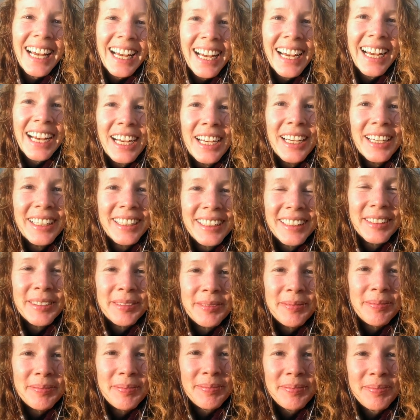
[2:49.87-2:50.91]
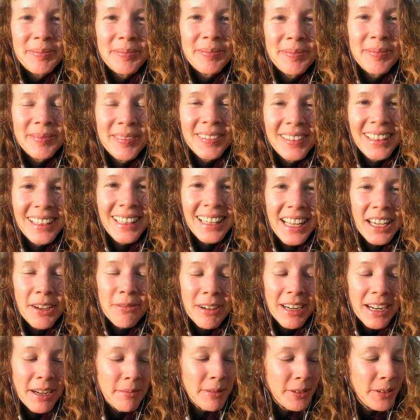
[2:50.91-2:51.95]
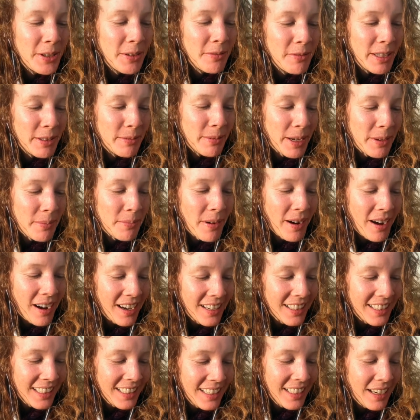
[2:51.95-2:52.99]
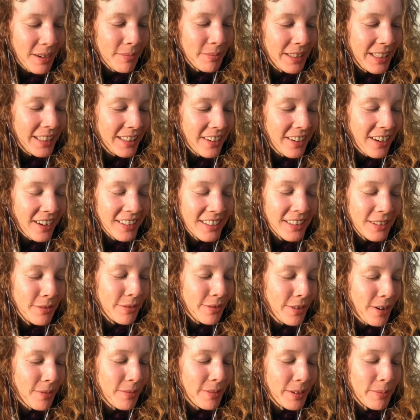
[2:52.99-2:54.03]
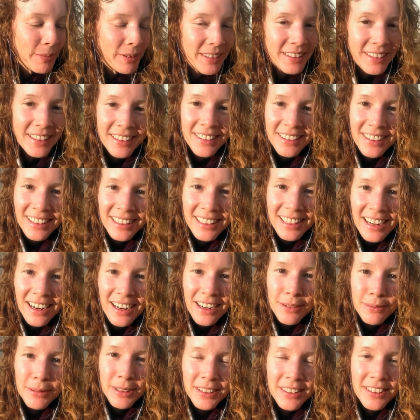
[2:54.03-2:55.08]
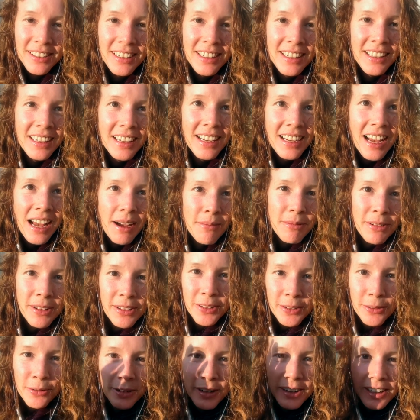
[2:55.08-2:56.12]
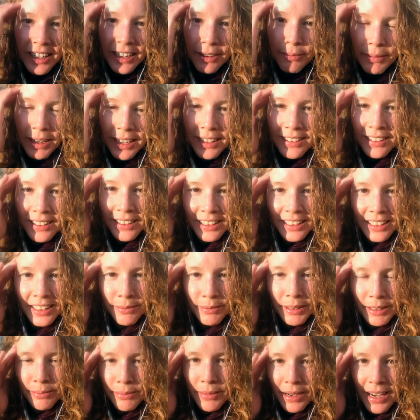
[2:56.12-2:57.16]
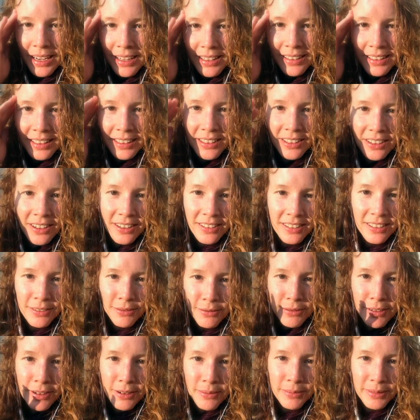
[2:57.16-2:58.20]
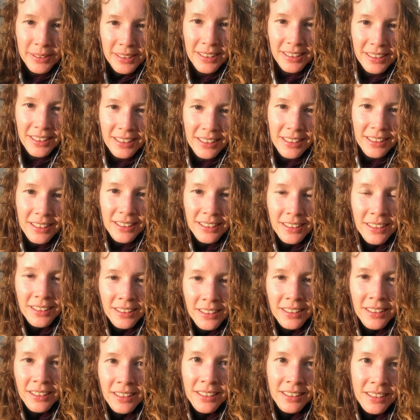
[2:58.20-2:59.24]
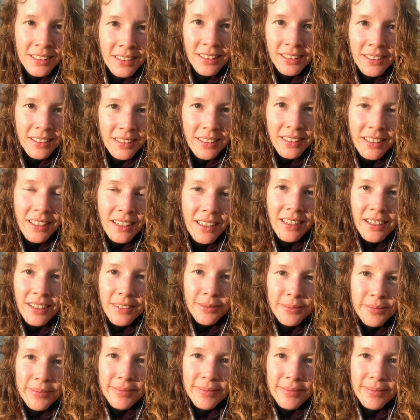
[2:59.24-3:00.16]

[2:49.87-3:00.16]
Um, like what I'm doing with my body, I'm detoxing from the material garbage. I'm also working mentally in my mind, detoxing from the, yeah,